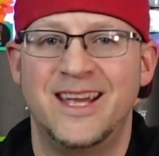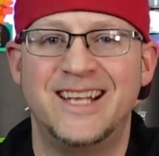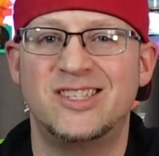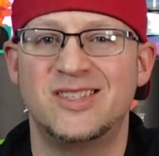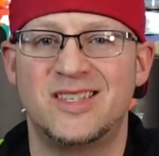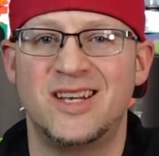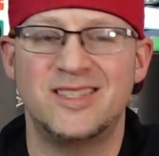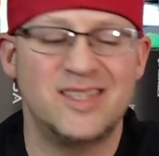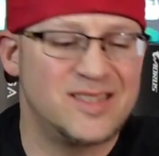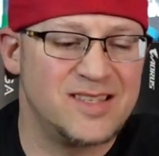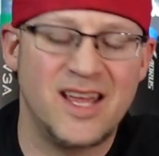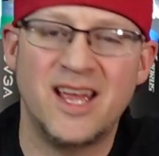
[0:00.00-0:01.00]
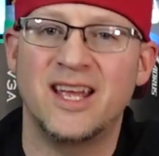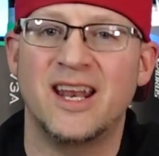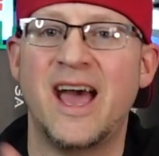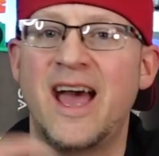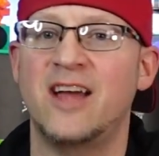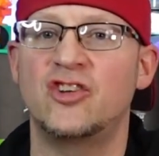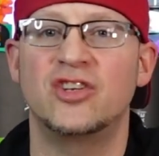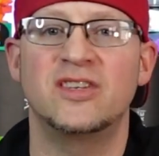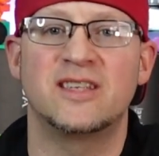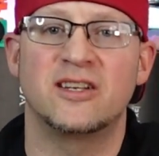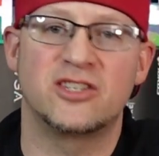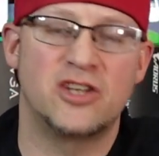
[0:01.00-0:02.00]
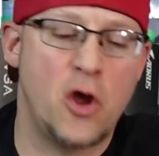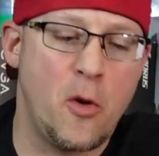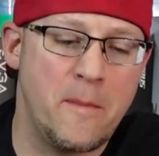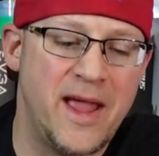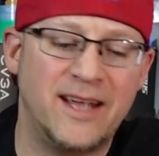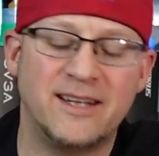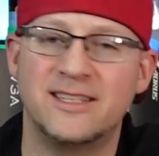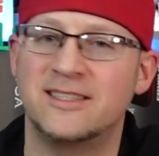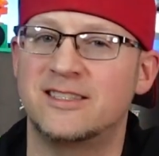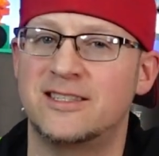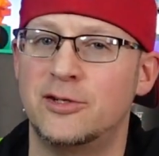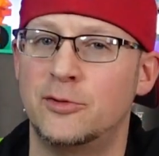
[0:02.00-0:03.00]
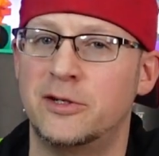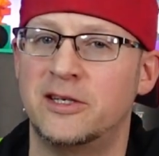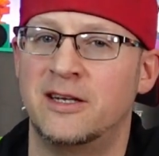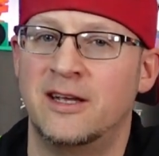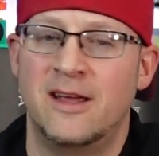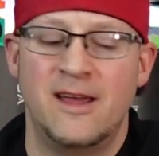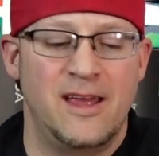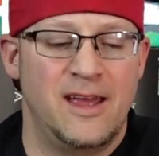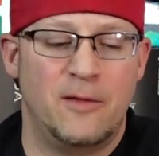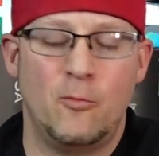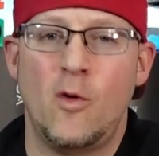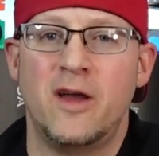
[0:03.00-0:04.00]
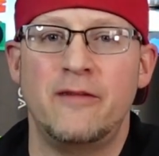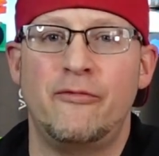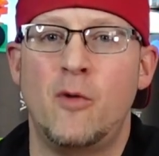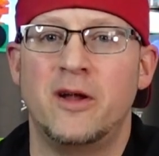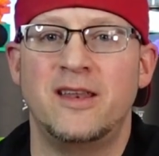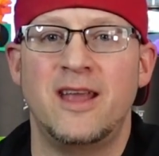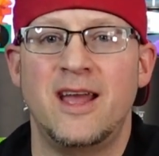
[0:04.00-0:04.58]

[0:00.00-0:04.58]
it just does its thing. It hashes. There's no maintenance to it. And what if one